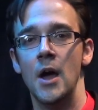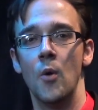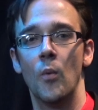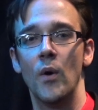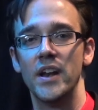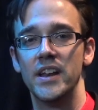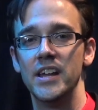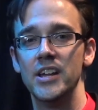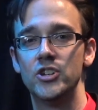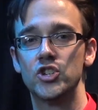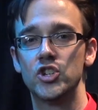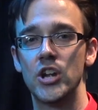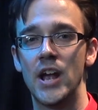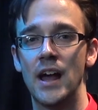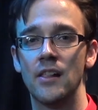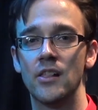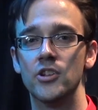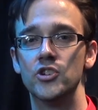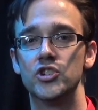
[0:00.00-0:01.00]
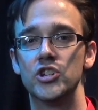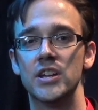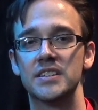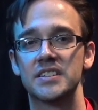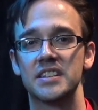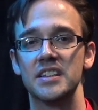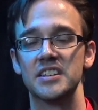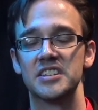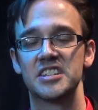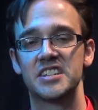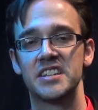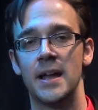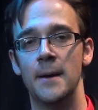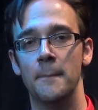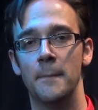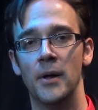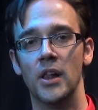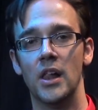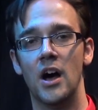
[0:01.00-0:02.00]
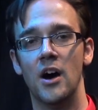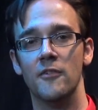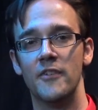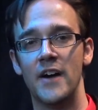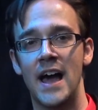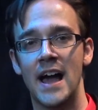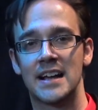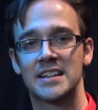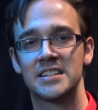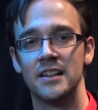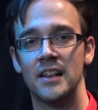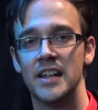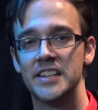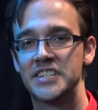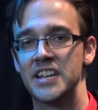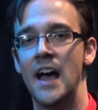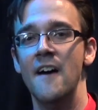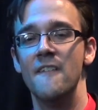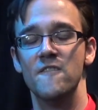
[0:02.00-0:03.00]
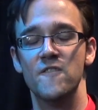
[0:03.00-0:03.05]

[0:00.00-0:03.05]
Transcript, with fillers: when he challenges the symbol of excellence,